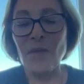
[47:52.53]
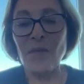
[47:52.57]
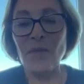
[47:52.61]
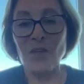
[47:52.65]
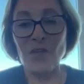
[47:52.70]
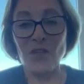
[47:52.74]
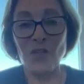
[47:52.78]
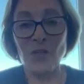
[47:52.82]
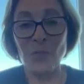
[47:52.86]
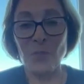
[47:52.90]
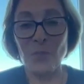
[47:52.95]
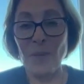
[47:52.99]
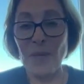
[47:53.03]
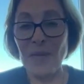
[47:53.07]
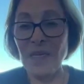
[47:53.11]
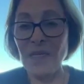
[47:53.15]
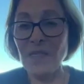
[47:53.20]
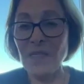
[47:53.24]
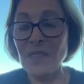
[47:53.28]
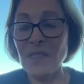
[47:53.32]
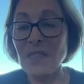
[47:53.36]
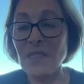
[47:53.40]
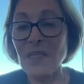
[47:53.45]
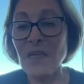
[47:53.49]
the
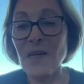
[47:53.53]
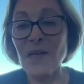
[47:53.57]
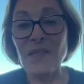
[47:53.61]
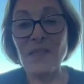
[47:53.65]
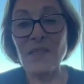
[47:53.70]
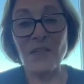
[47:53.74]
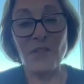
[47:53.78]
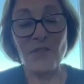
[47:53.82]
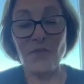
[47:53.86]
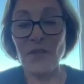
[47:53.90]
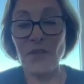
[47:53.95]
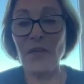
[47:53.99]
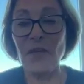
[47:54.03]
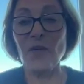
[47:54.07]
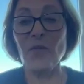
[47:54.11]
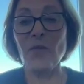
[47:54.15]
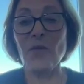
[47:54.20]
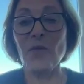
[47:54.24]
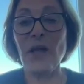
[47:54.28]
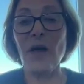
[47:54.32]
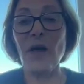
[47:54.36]
space to figure it